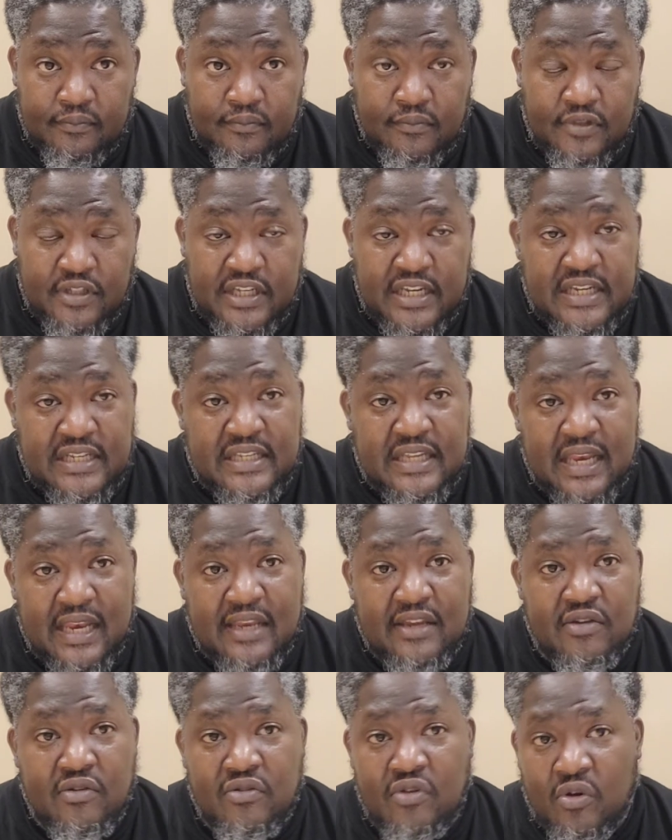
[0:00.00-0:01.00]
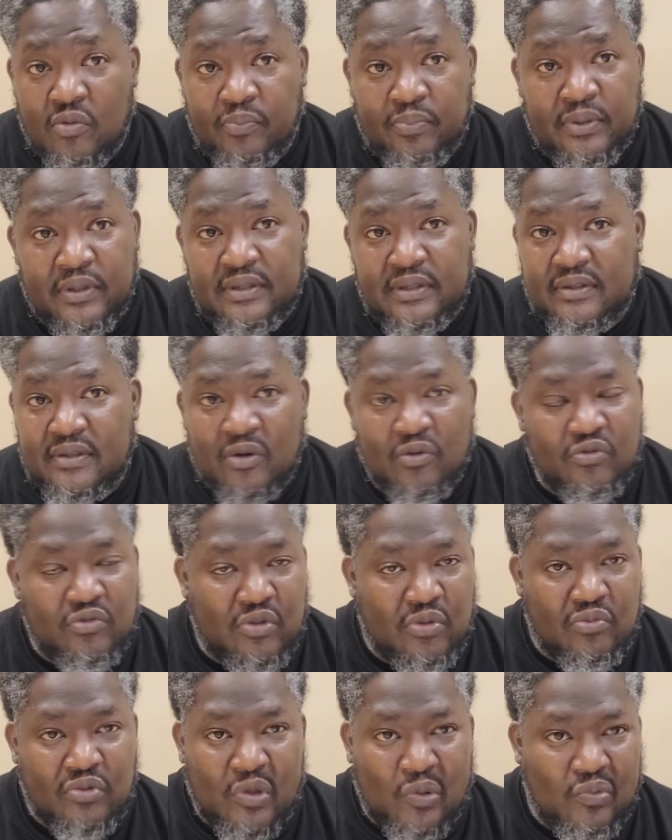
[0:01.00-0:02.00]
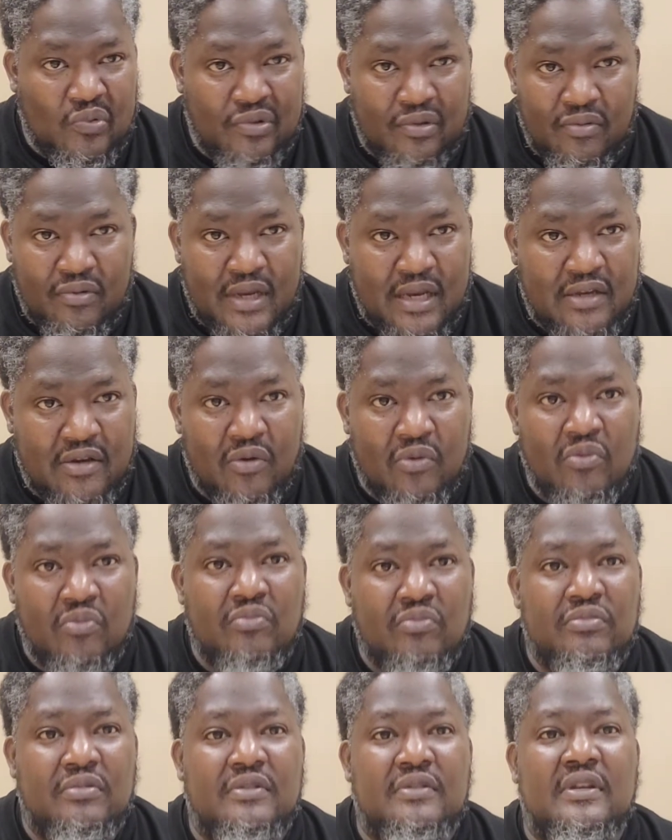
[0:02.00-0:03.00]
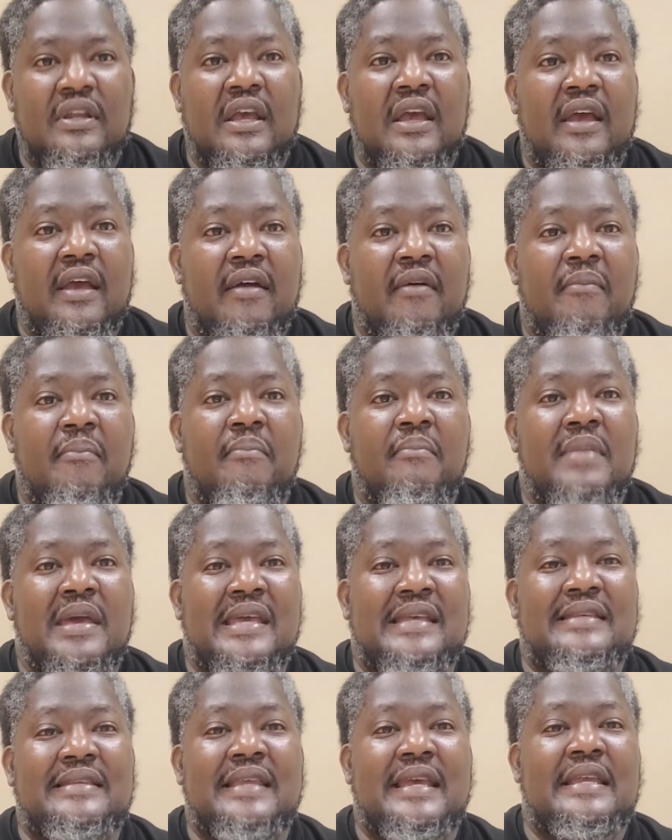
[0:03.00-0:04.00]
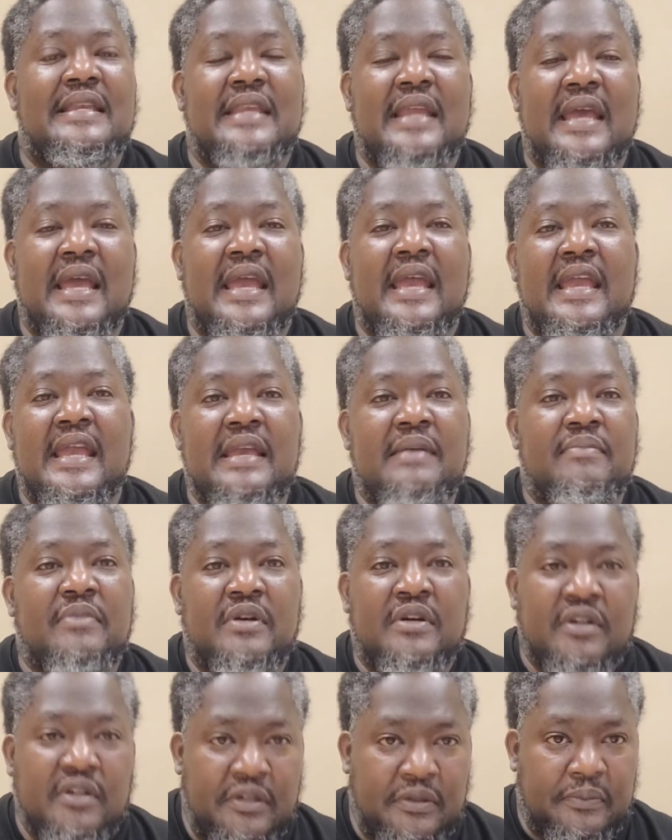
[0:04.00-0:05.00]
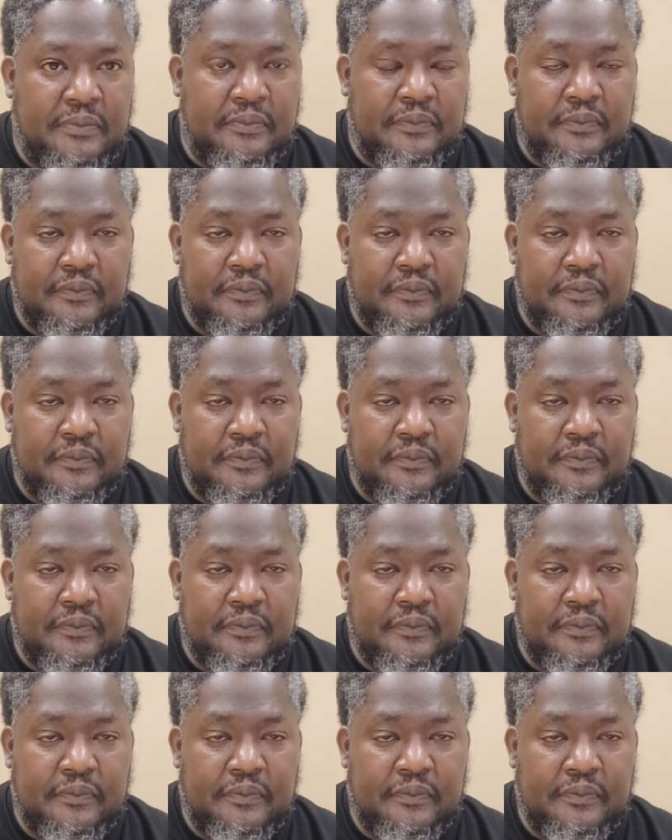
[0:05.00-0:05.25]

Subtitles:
He tell you don't do that. Don't mess their name up.